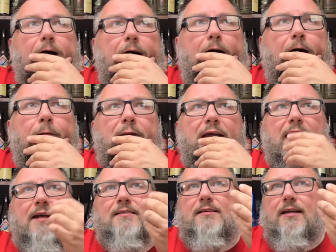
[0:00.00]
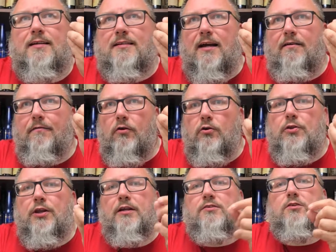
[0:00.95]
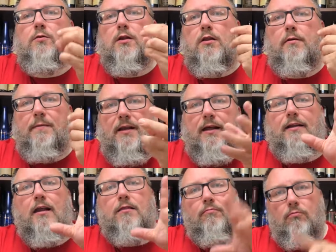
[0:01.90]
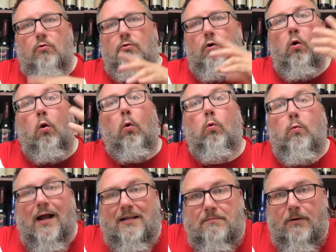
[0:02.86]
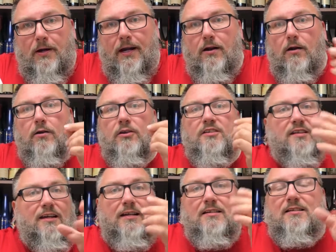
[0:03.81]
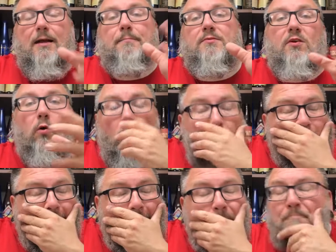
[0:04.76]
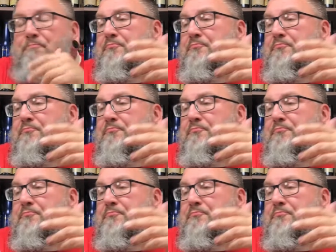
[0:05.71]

Um, it has a nice kind of earthiness to it, a little bit like they threw the whole raspberry in there, seed stems, the whole nine.